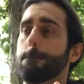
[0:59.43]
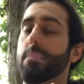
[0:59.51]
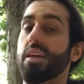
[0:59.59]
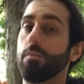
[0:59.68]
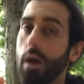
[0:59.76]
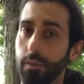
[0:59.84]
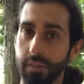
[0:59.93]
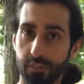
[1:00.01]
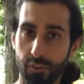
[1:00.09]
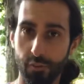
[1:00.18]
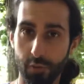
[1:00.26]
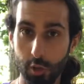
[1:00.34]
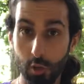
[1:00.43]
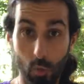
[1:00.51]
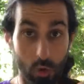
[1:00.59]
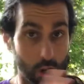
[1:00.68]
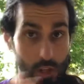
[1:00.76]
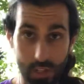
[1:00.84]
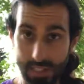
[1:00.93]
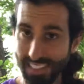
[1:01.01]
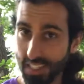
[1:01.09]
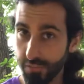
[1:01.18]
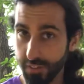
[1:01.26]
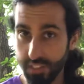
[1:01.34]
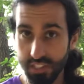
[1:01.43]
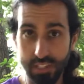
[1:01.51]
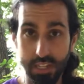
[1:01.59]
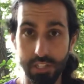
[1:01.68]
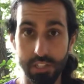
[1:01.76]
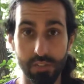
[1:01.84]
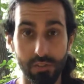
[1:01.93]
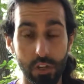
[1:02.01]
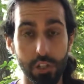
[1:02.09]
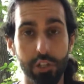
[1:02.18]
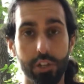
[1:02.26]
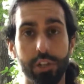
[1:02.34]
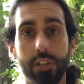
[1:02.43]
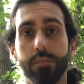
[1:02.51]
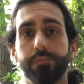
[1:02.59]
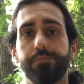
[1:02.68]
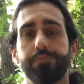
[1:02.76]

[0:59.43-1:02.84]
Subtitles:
It might be different for you. We're all at different stages of our journey.